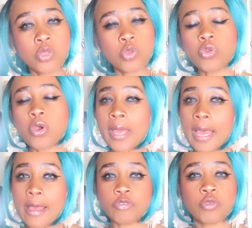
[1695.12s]
You don't
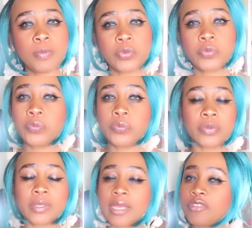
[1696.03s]
have to be good
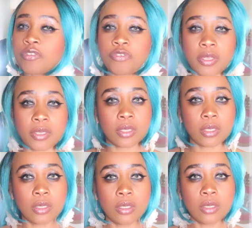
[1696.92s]
on everything
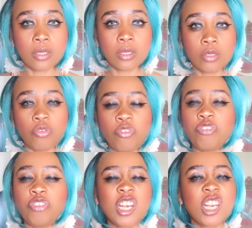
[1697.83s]
to
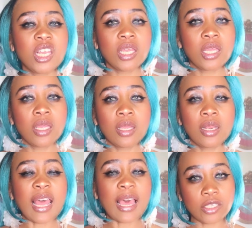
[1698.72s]
feel
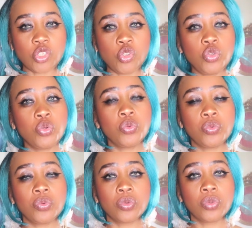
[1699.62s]
like
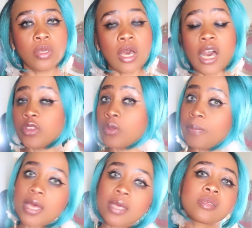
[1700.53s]
you are the
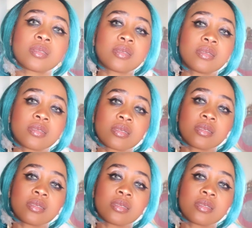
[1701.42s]
best.